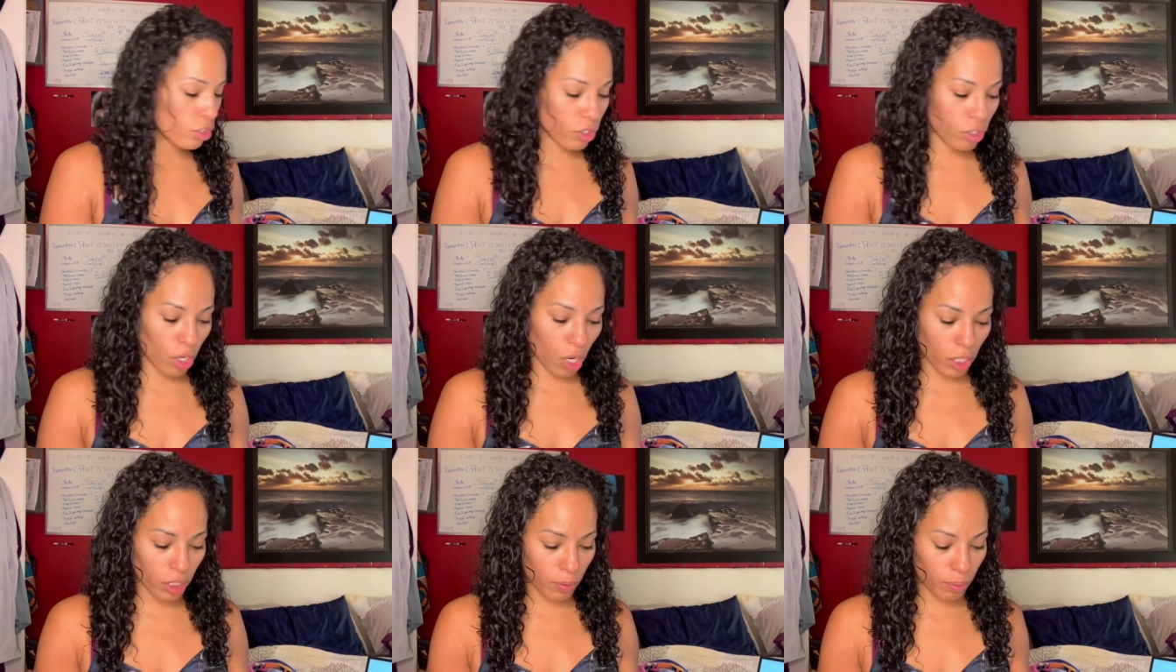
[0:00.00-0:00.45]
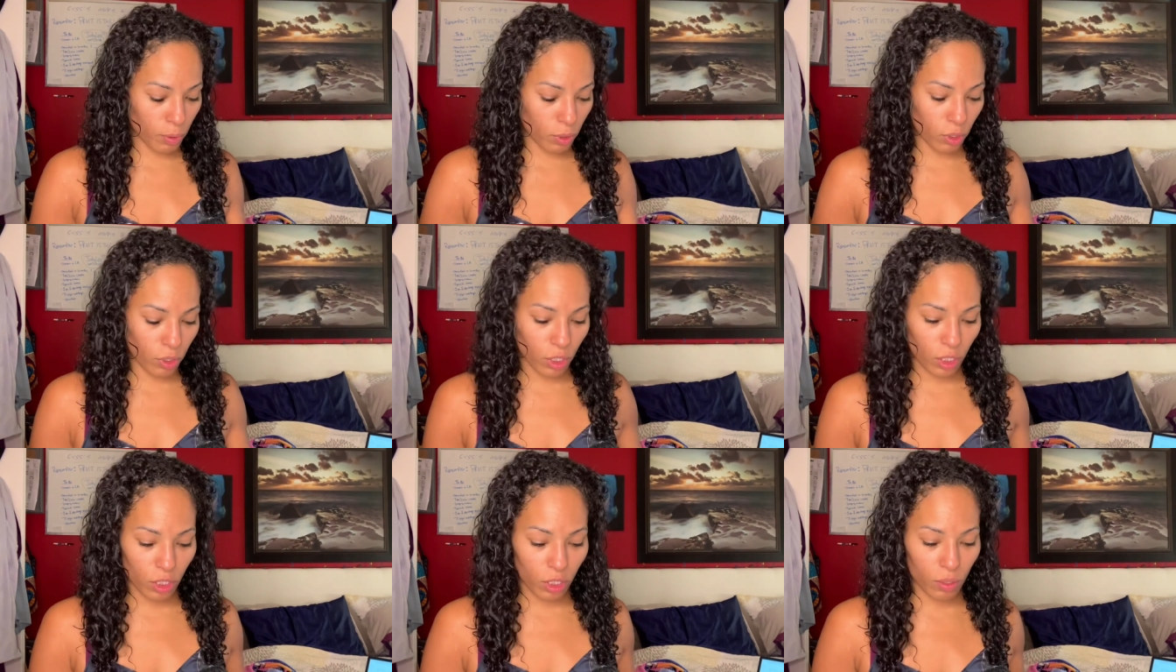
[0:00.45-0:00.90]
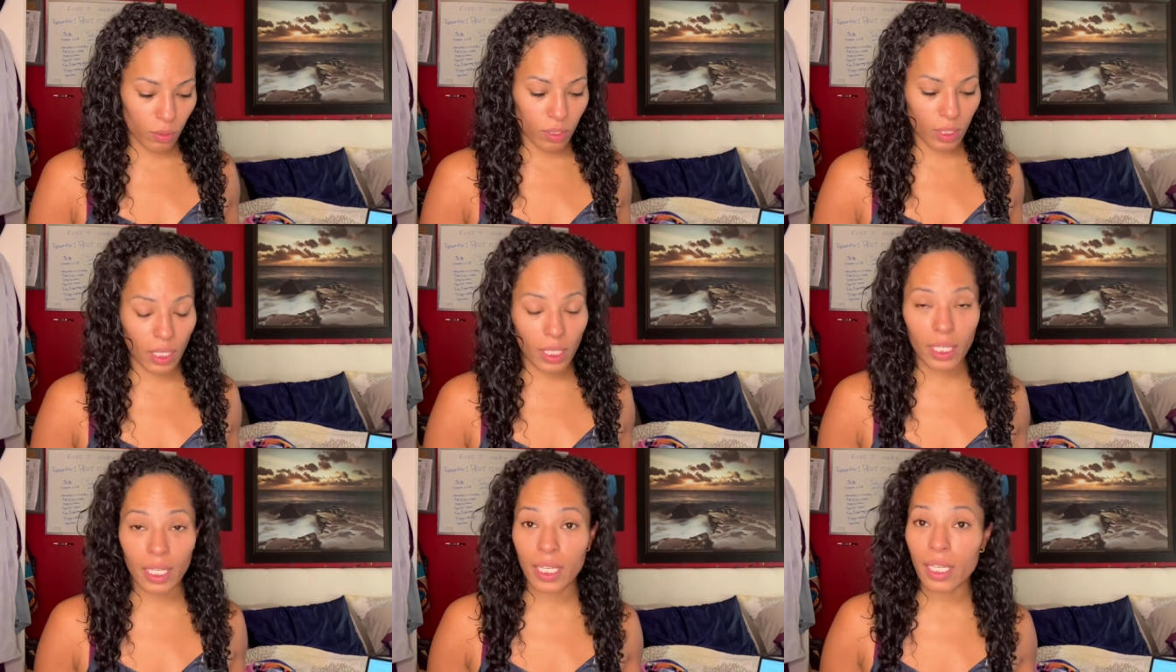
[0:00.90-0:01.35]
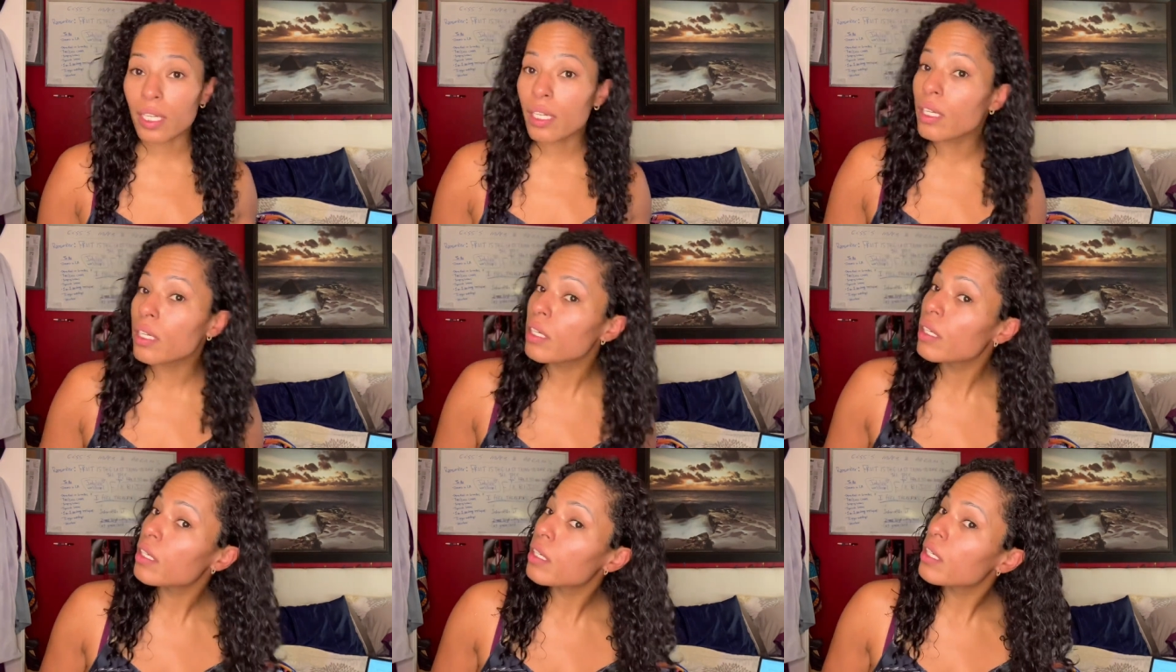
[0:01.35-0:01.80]
you're not supposed to use any,
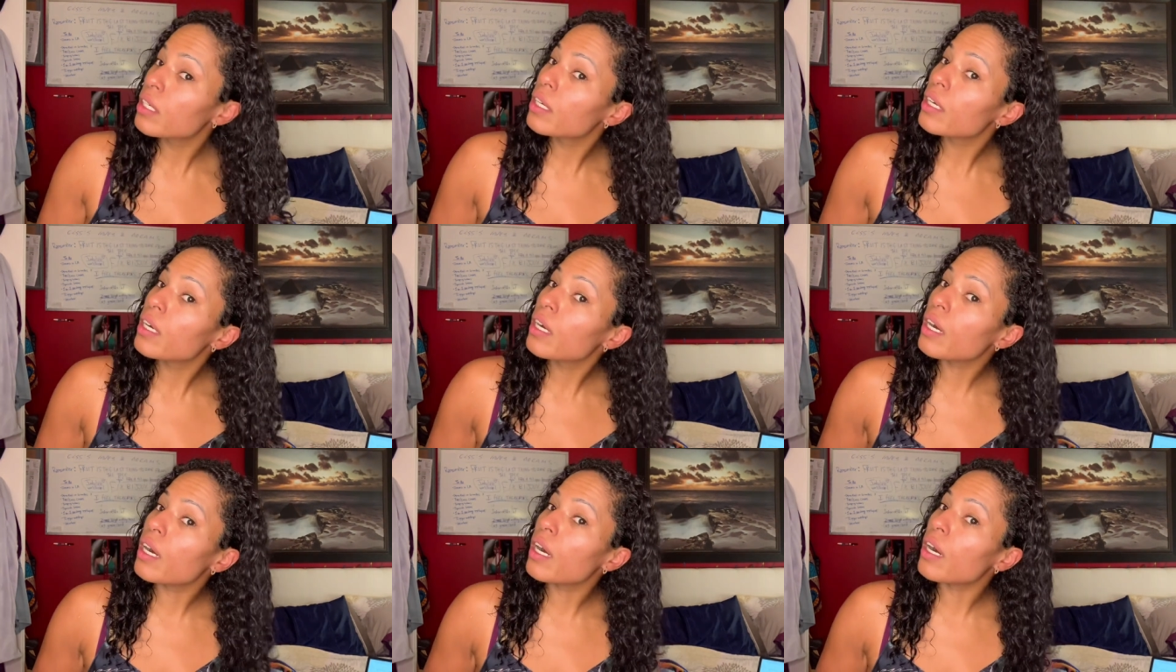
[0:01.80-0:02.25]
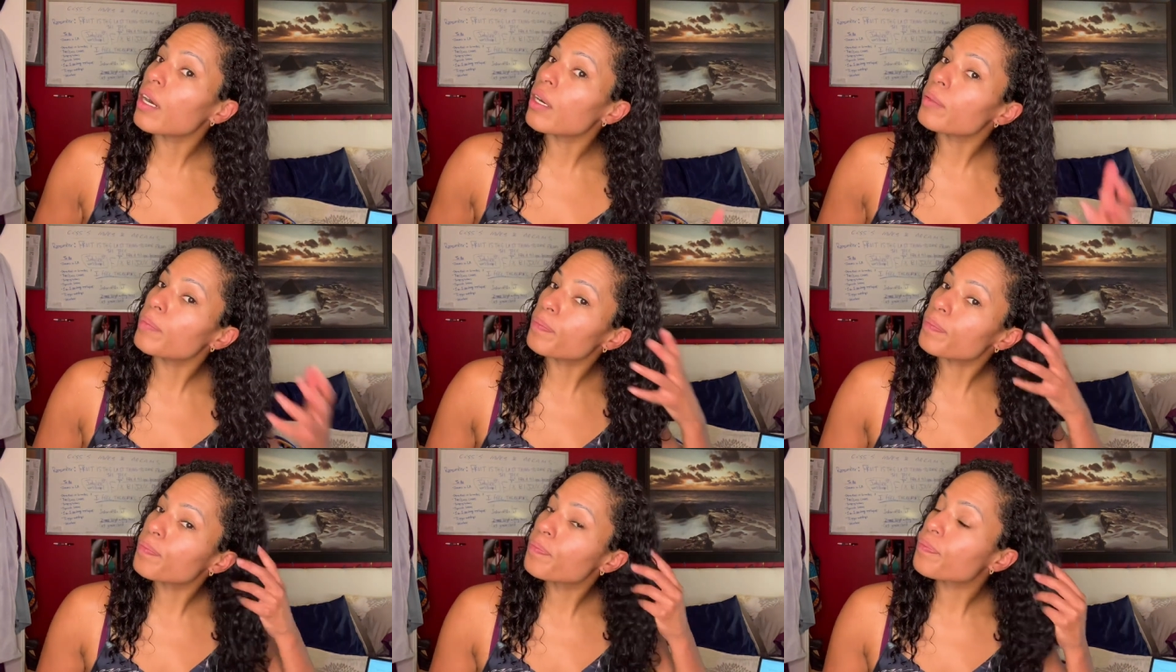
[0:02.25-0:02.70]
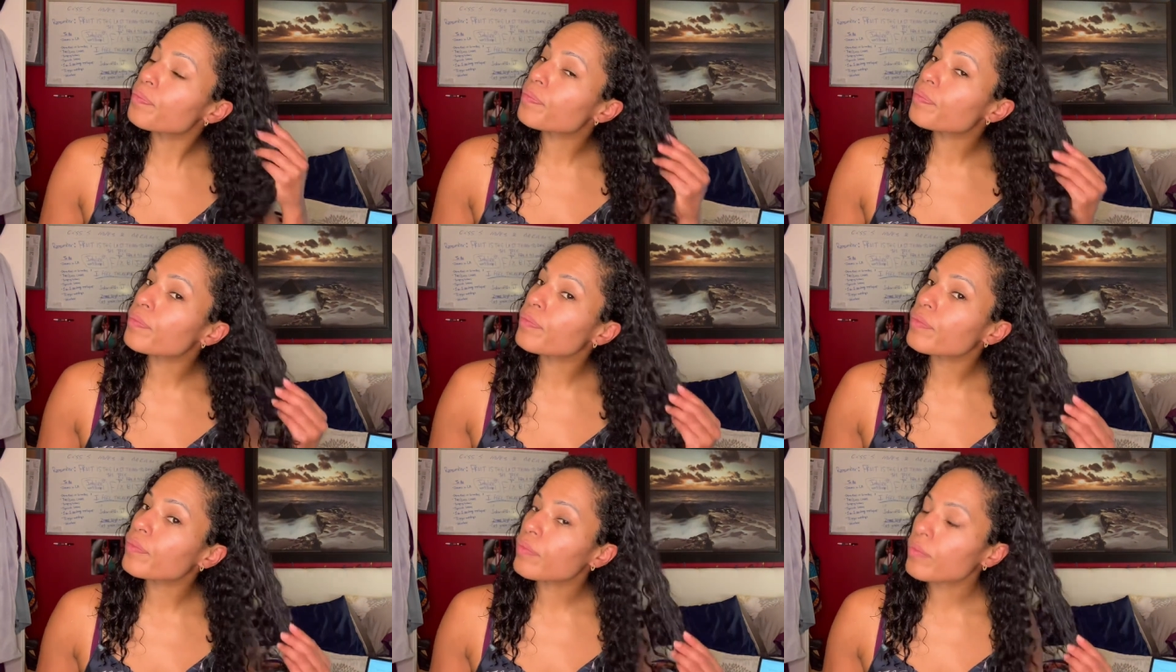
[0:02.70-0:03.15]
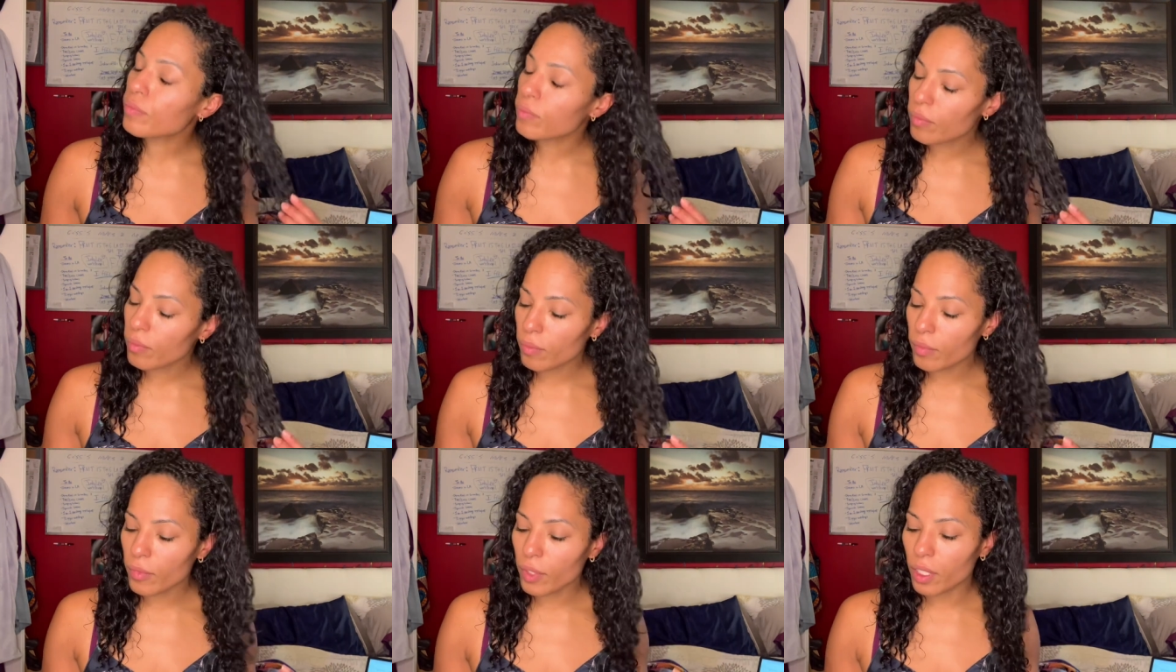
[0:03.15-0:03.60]
um,
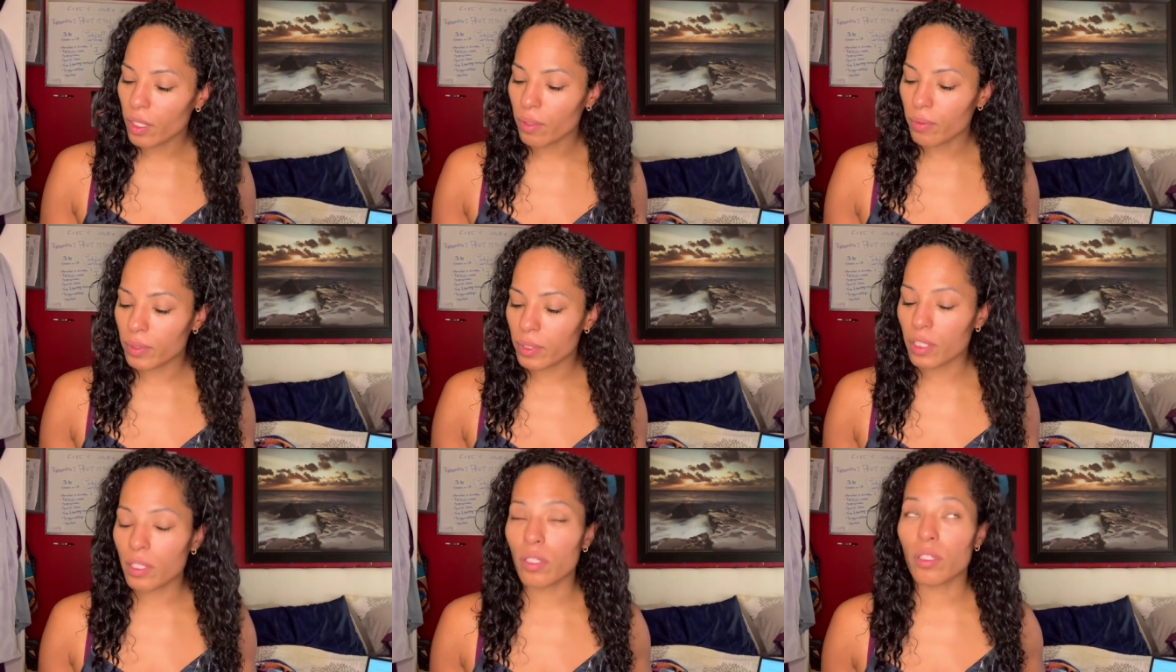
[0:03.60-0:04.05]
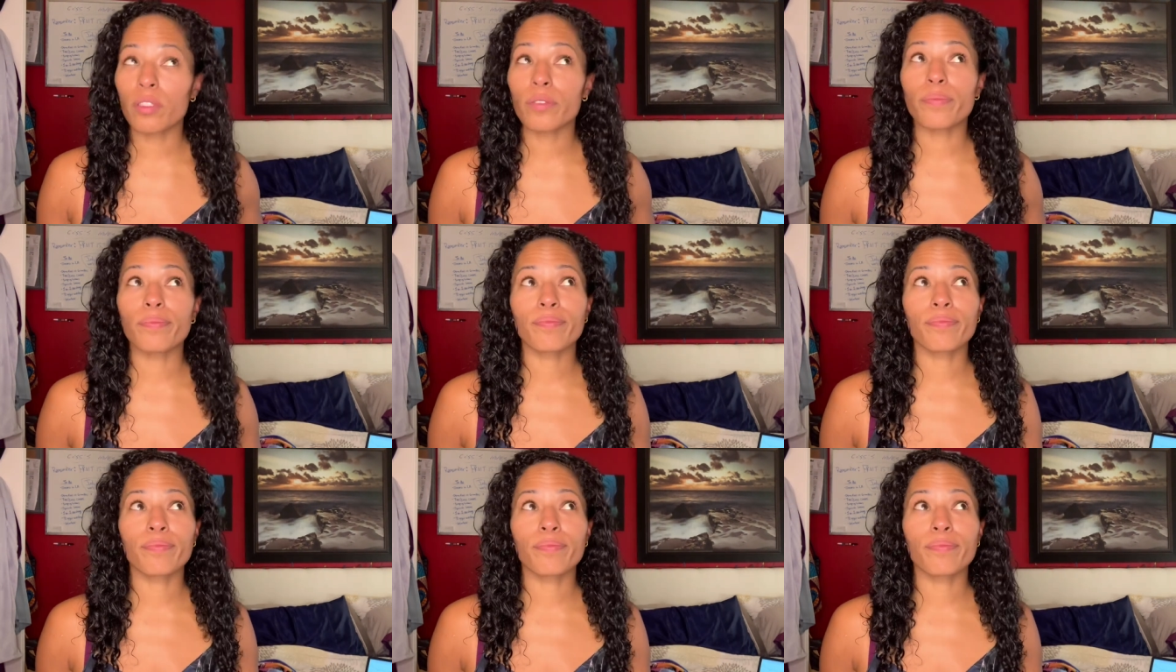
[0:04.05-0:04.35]
what's it called?